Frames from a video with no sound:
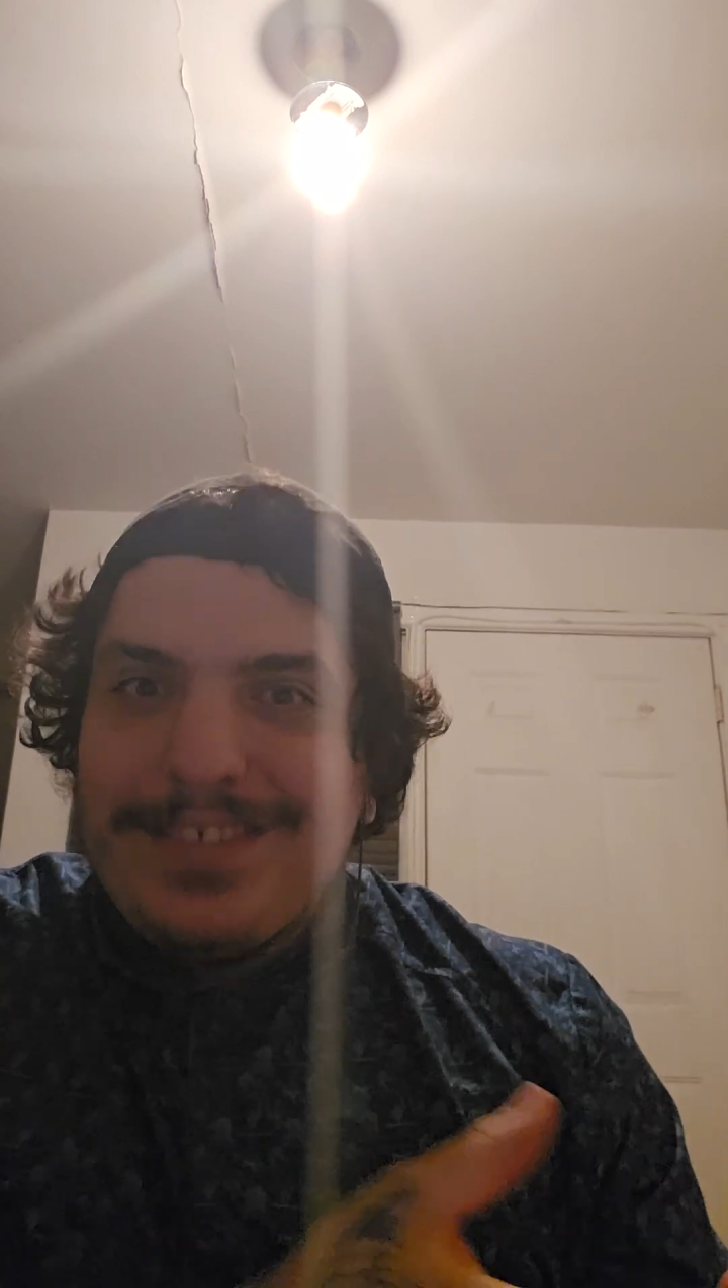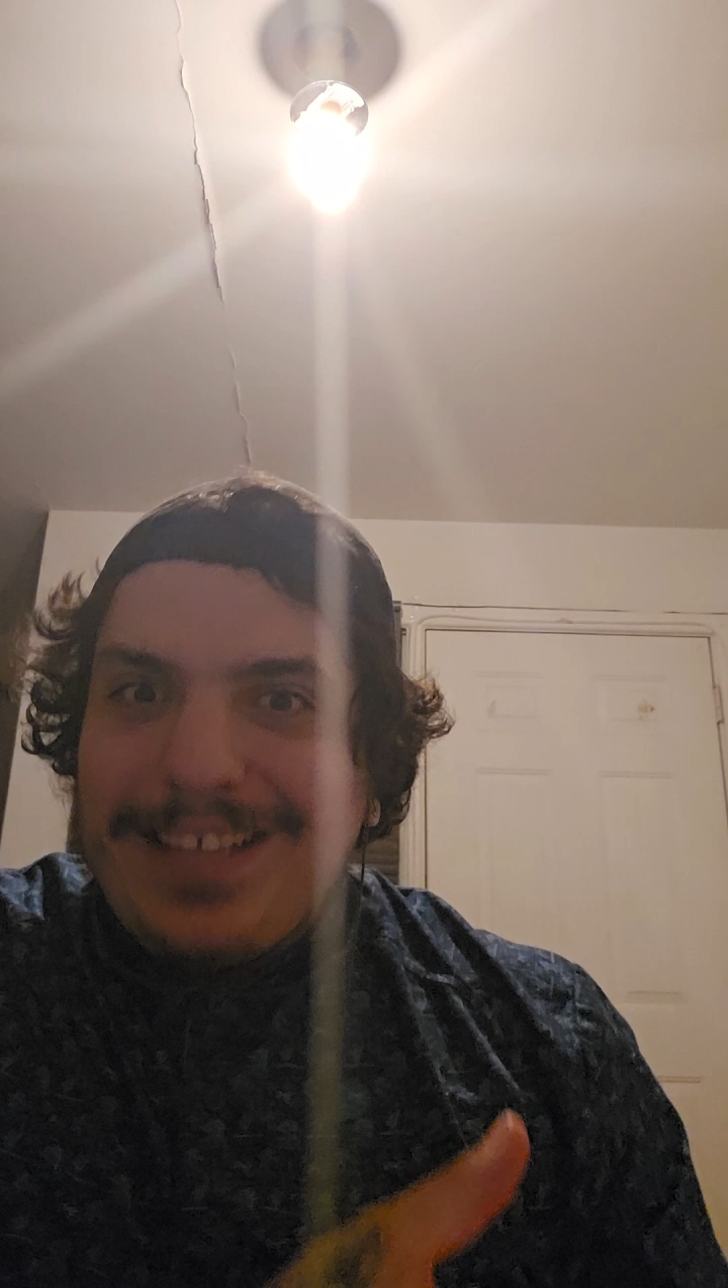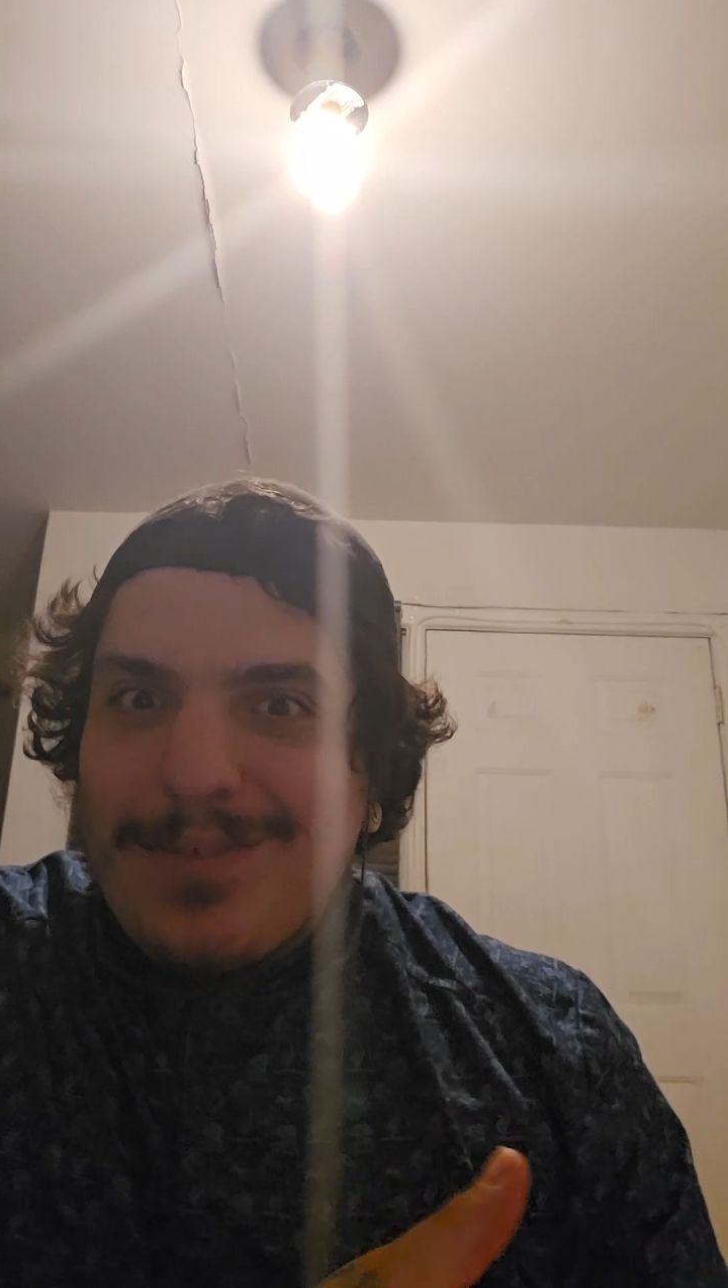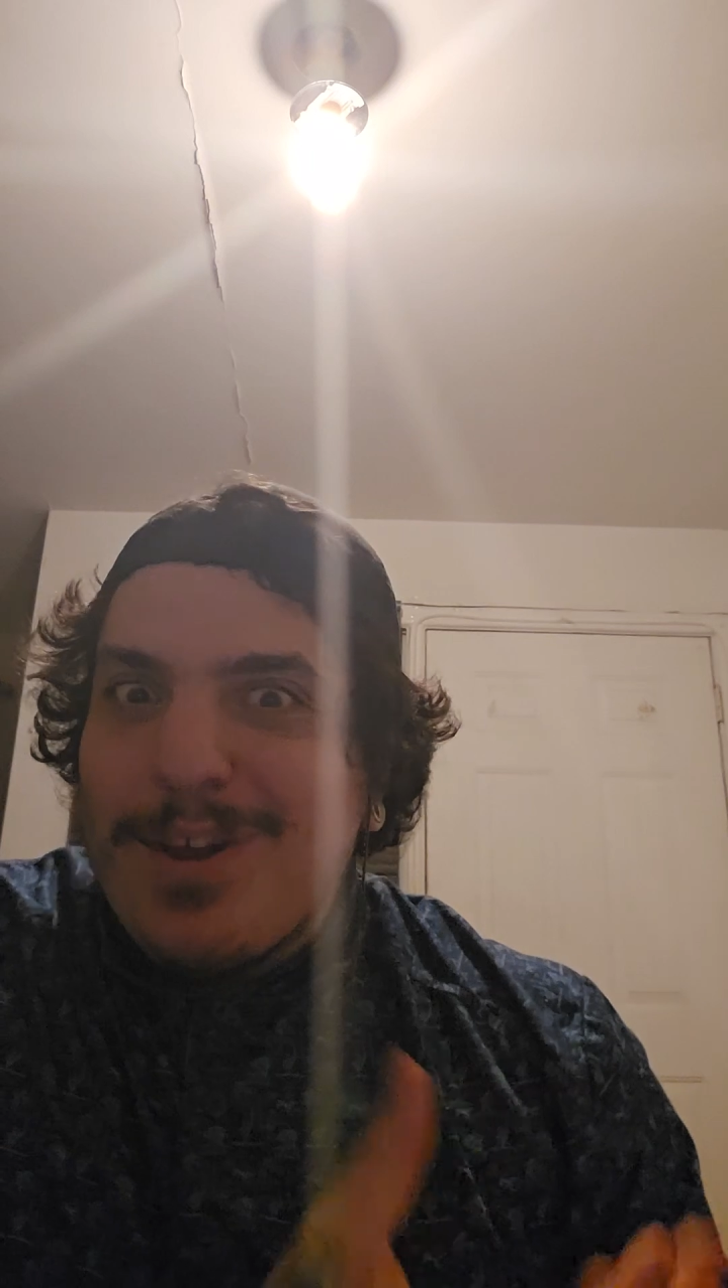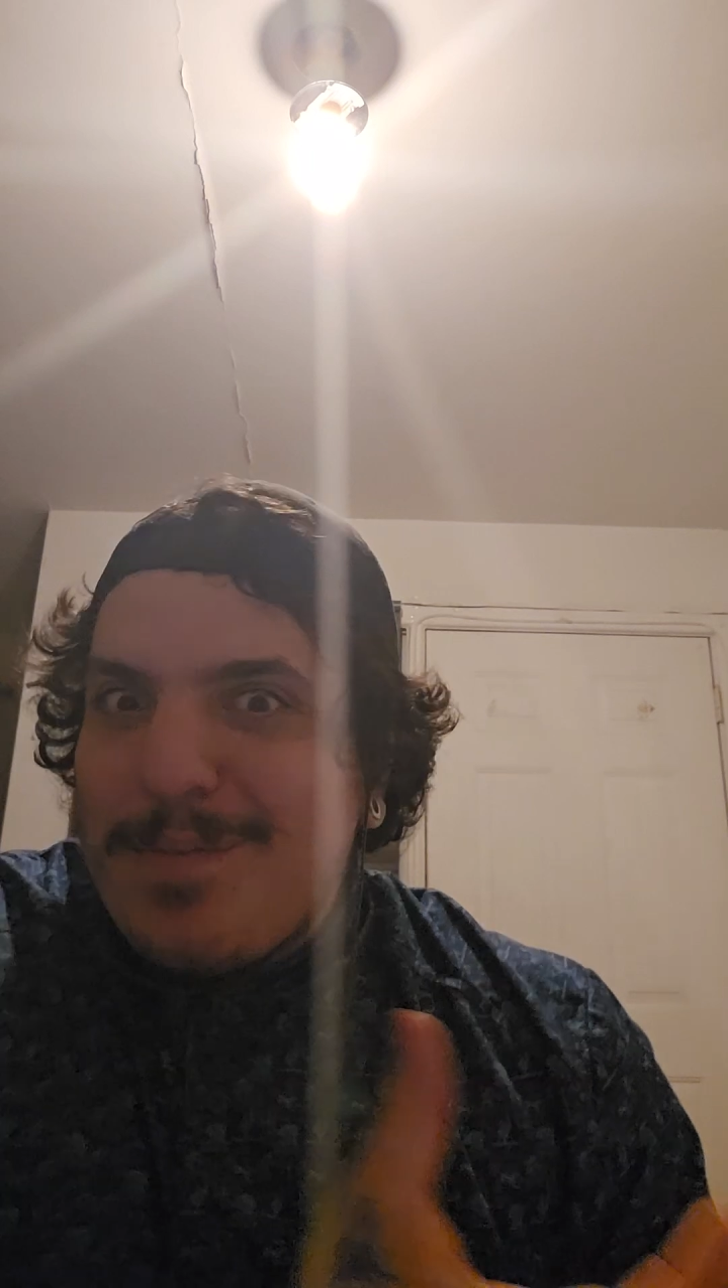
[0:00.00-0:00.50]
you
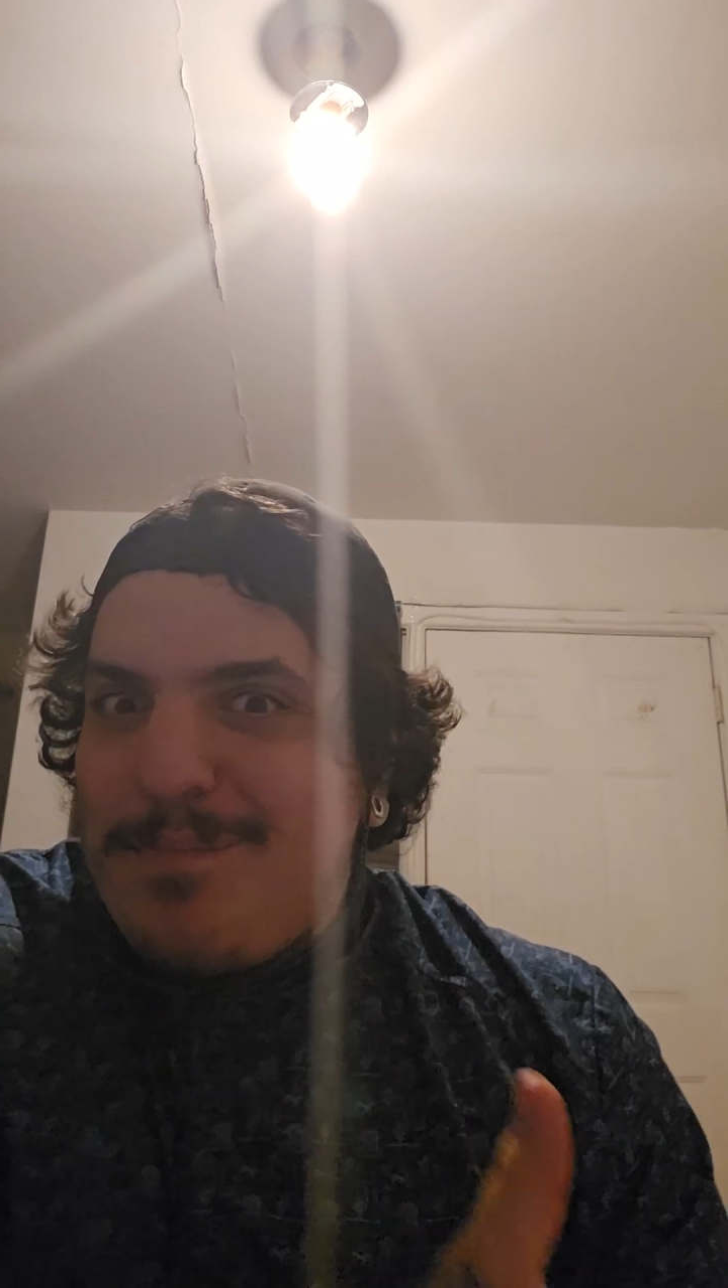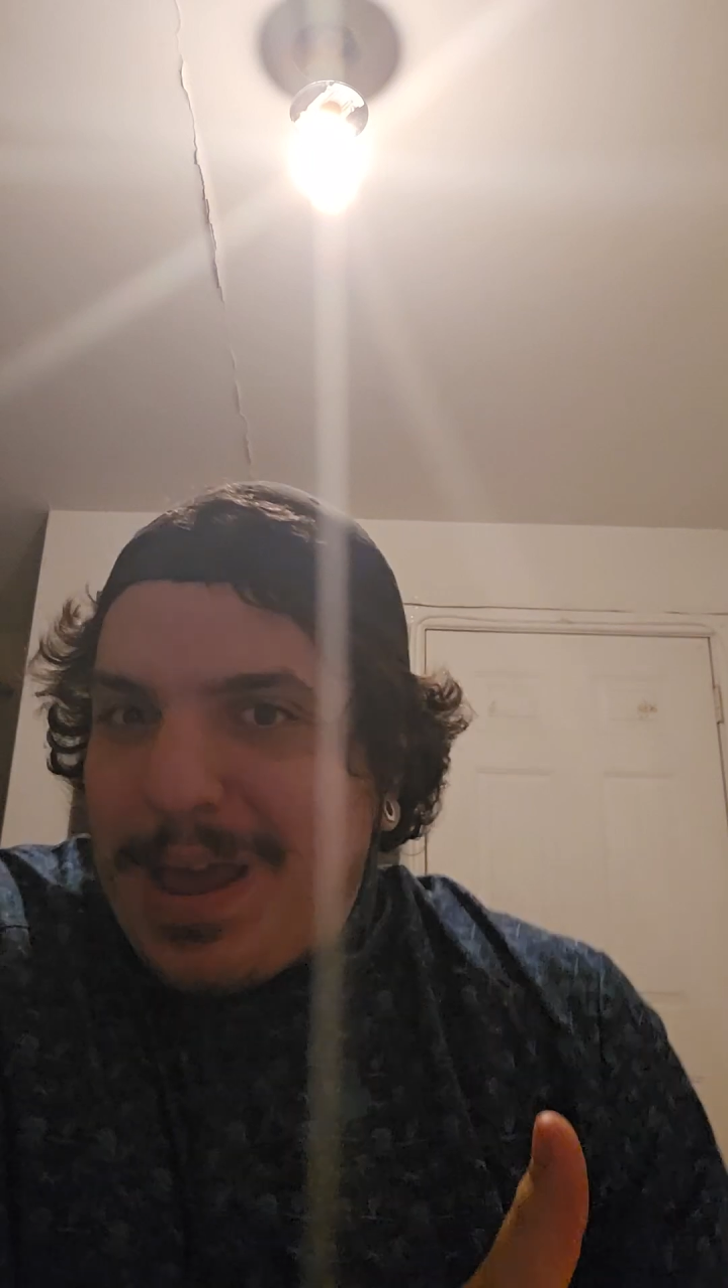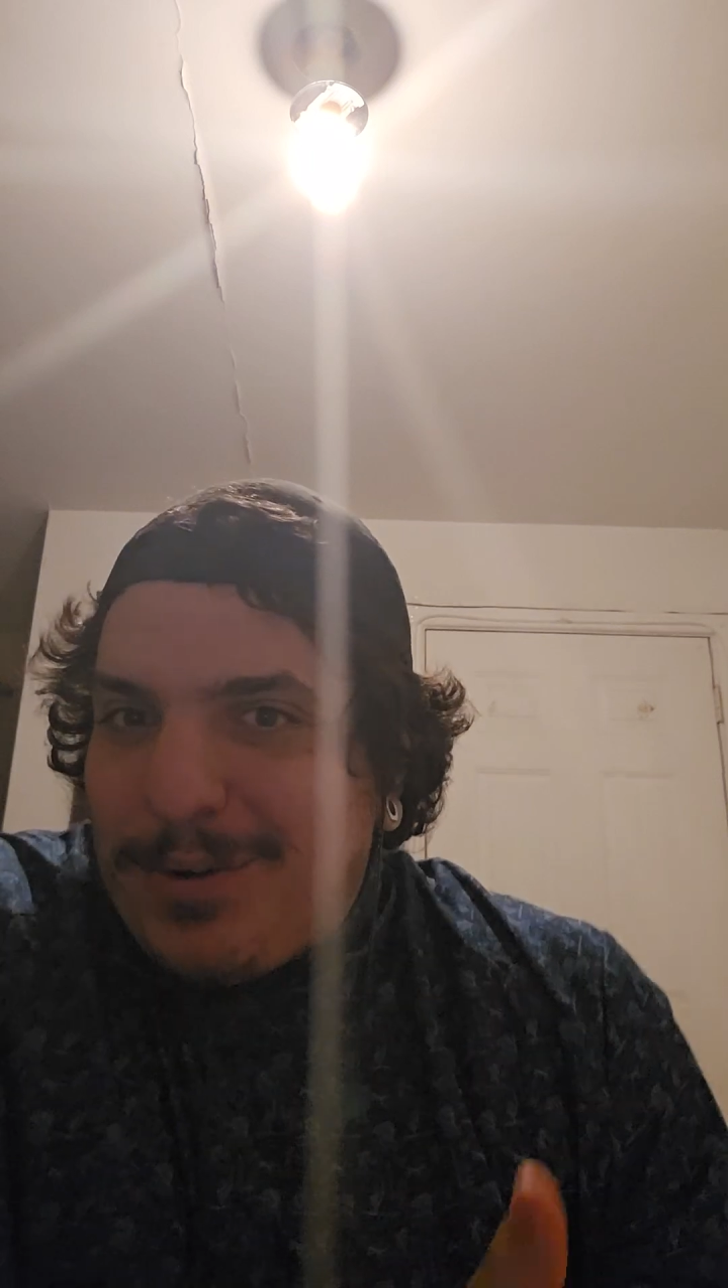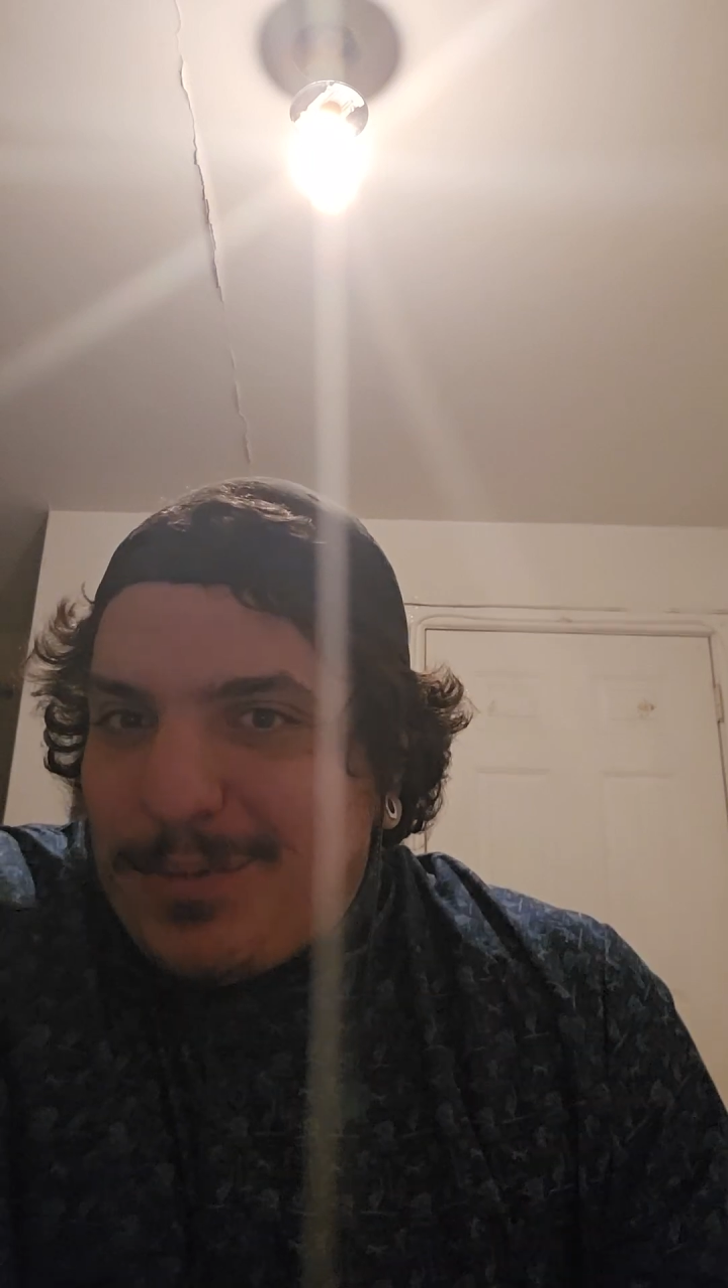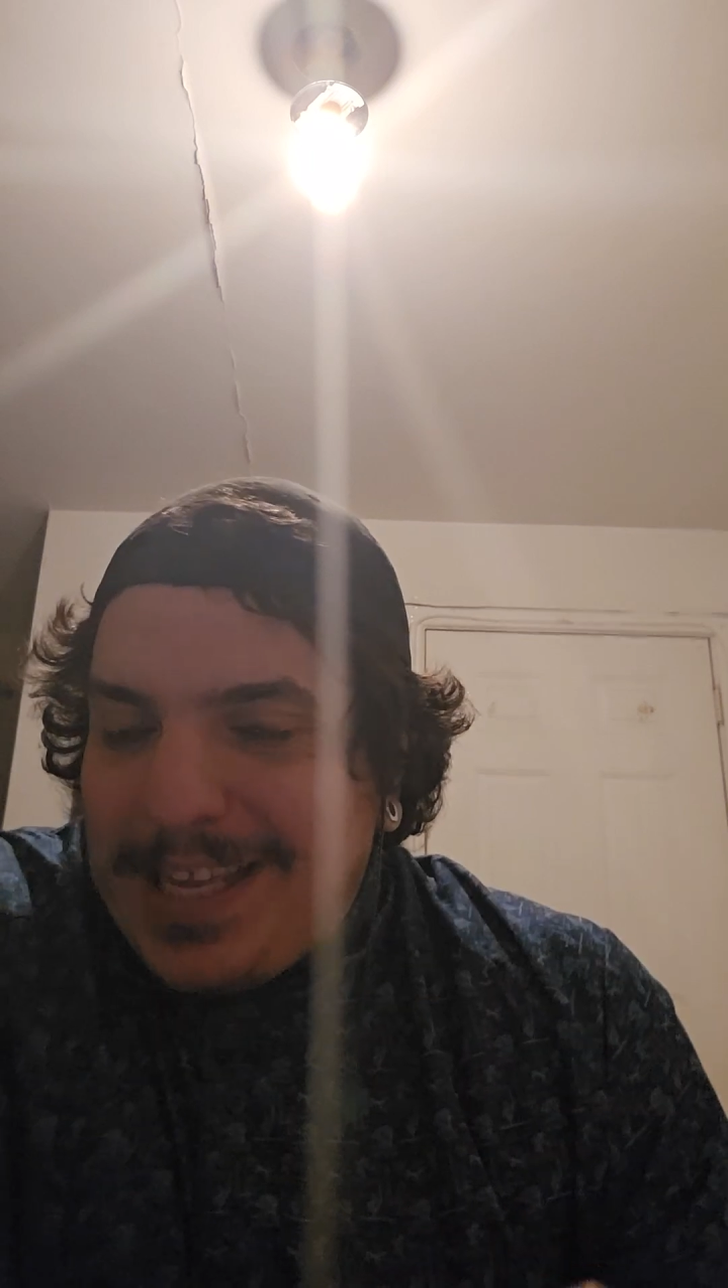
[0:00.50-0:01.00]
still want a better